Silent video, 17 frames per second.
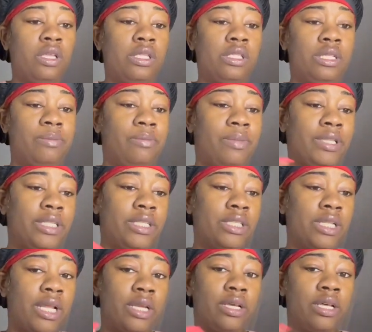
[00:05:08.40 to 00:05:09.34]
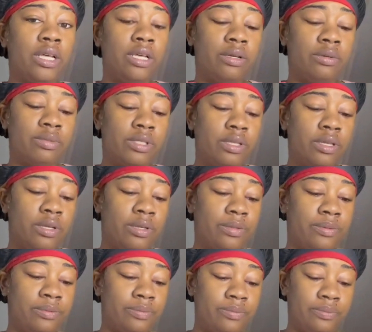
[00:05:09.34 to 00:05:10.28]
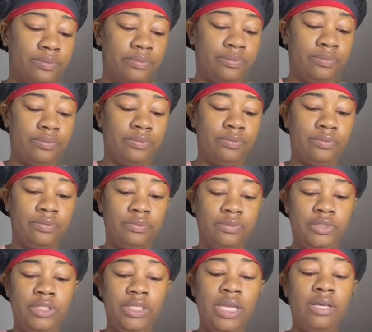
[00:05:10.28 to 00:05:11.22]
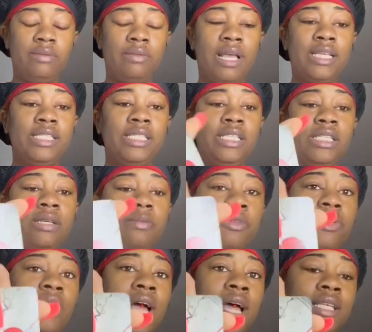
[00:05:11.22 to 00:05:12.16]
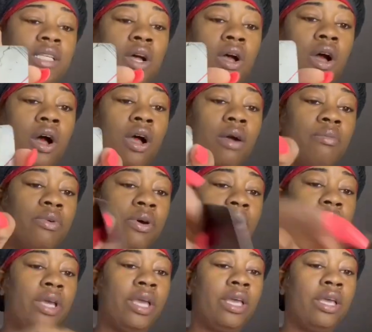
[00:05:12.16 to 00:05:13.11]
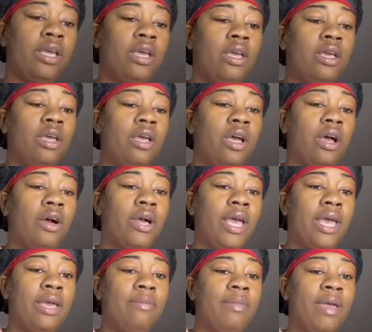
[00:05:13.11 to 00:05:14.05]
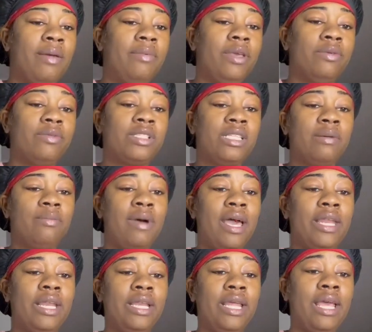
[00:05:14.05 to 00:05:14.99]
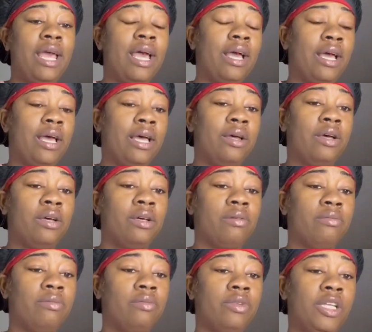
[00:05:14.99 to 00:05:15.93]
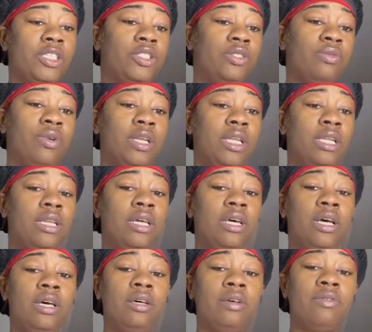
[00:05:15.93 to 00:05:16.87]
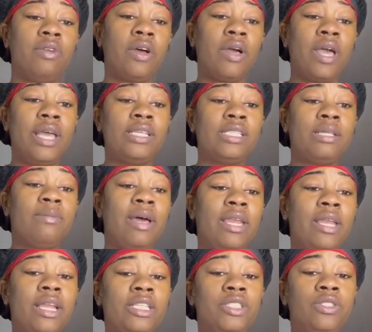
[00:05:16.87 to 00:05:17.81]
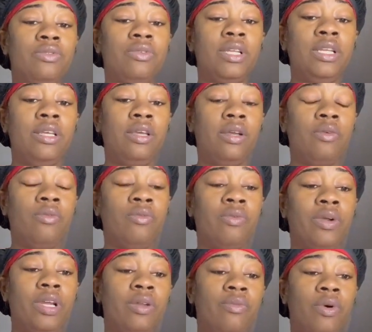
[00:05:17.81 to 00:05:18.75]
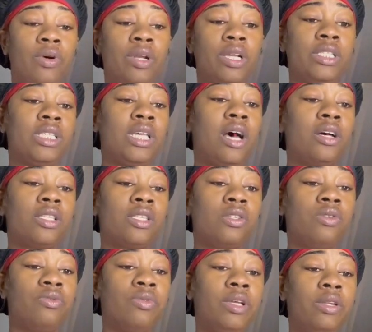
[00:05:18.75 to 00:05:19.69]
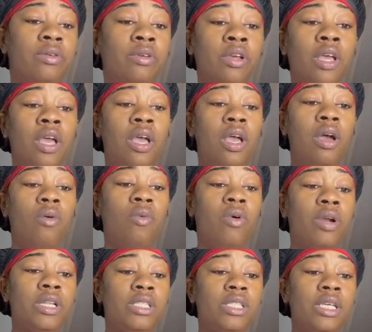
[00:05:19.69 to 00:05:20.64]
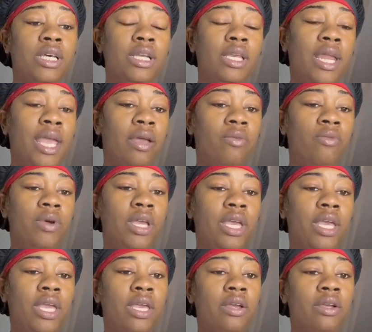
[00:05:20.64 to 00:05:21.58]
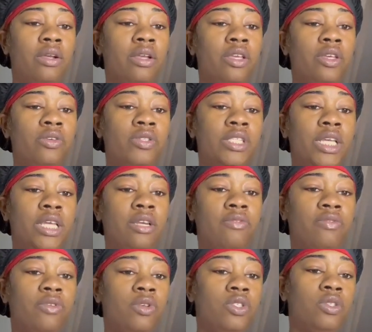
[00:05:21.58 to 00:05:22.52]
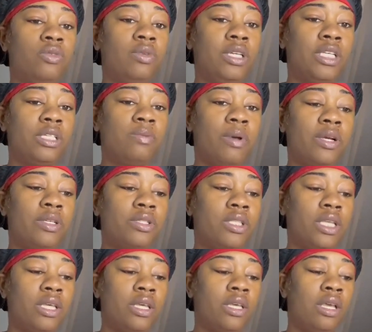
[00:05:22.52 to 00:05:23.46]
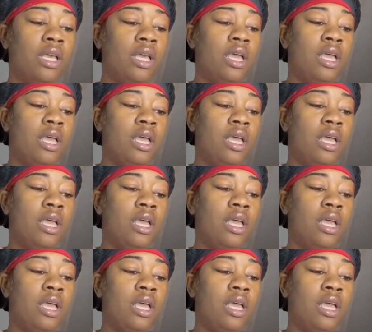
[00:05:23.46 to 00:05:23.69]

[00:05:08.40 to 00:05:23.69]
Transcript: Something about this Nine of Cups. Yeah, I see some of you guys are heartbroken. Okay, maybe it was somebody that that you really love. Okay, somebody that you really, really wanted to talk to, really wanted to connect with here. You see in the future with this person.